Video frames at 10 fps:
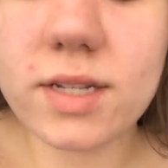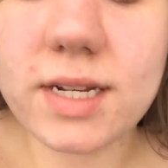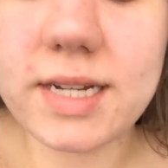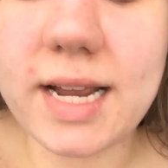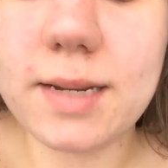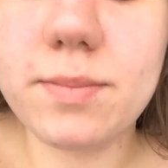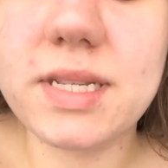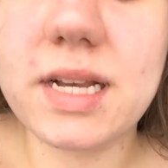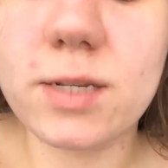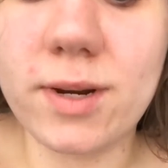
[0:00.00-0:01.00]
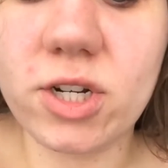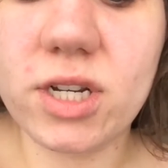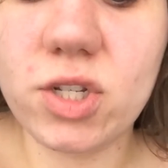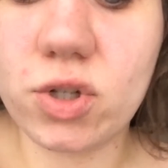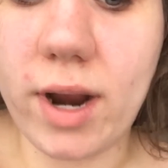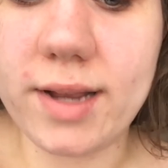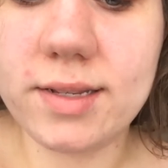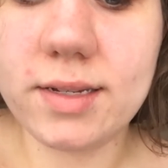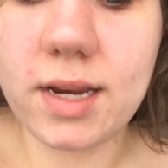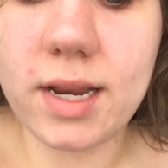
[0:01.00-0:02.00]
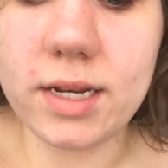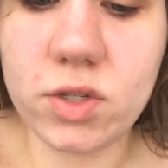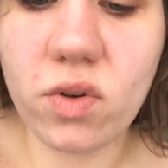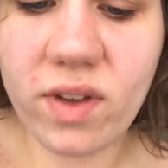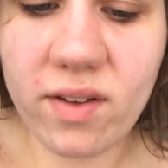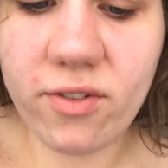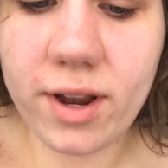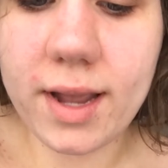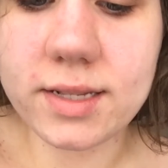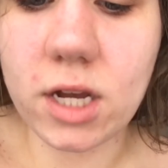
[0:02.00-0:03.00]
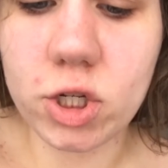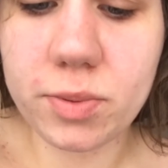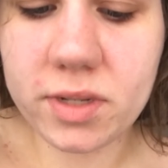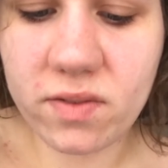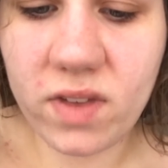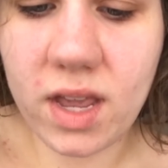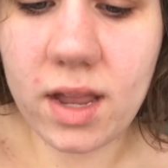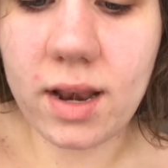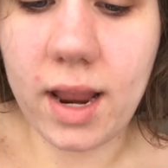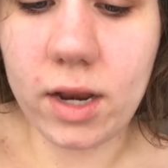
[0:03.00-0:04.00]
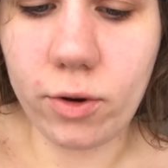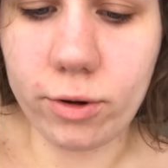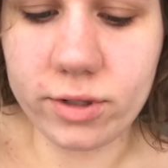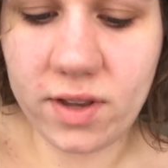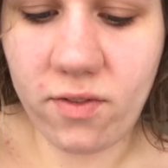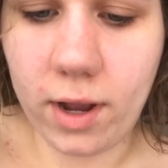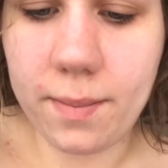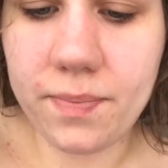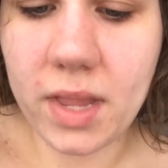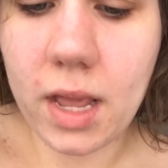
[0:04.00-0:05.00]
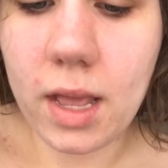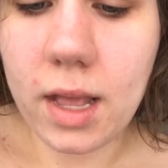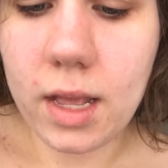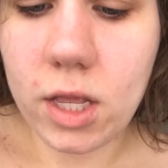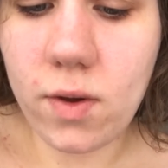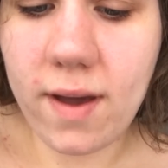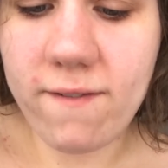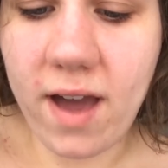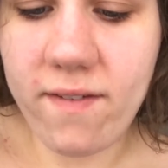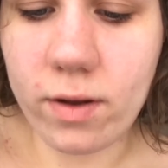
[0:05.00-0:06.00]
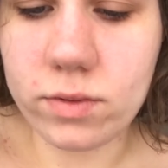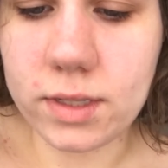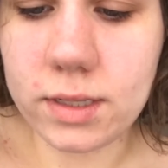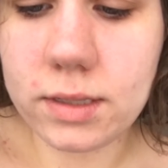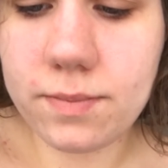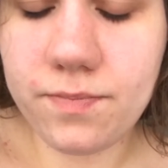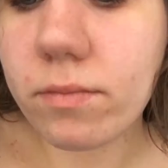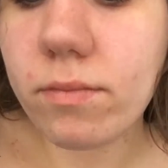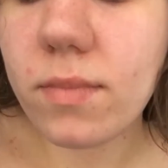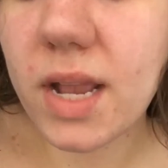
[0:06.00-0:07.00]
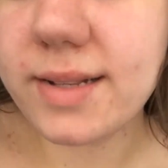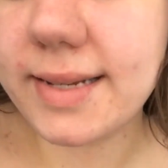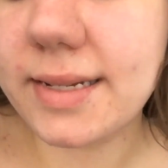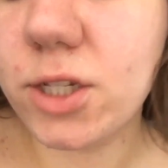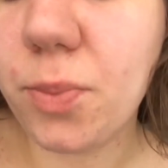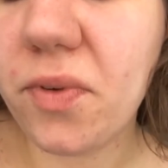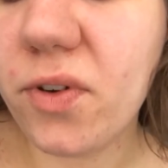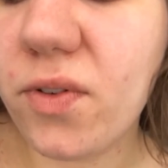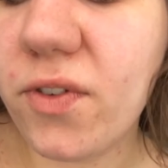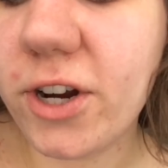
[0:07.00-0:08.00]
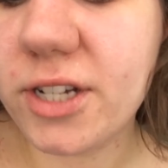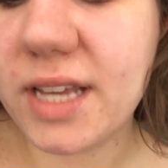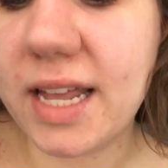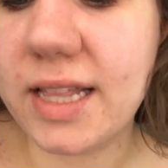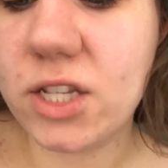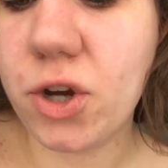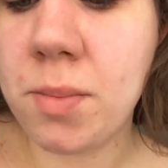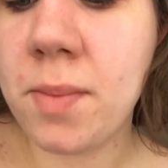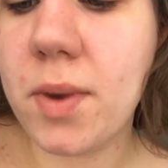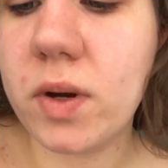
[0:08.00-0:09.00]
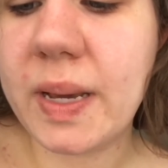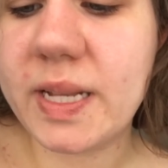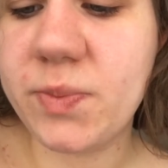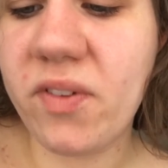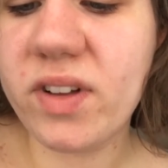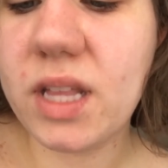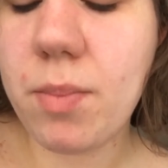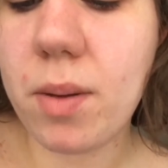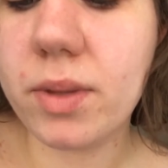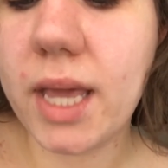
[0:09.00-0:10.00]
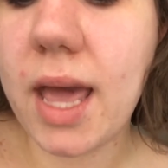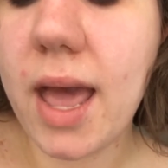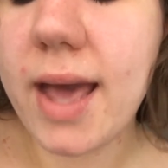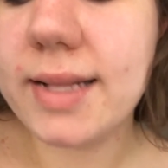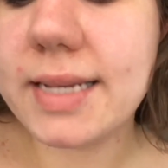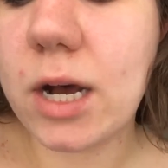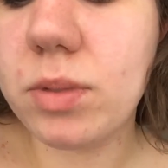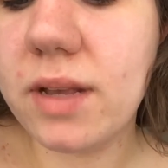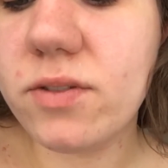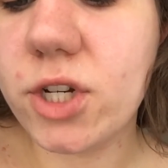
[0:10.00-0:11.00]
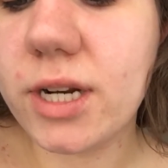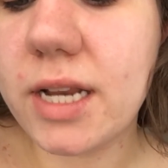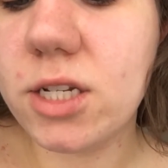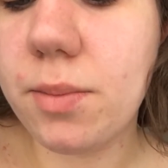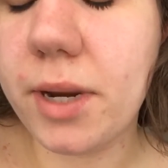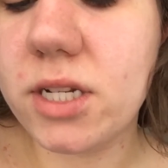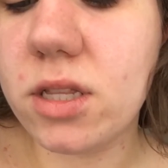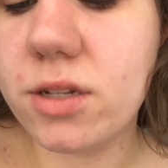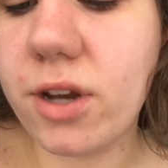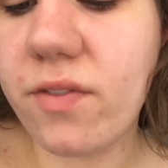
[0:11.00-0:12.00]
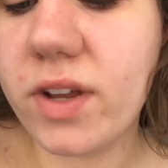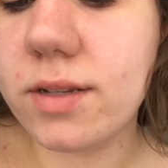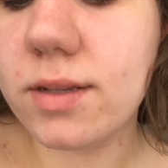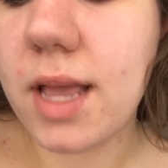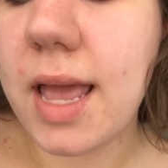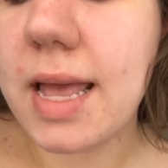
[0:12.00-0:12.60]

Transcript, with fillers: skin types, especially stressed, and it's sulfate free, it's 100% vegan and cruelty free. You get 5 ounces. It says superfood for your skin. This creamy milk gets perfectly bubbly to help lift dirt and debris to the surface.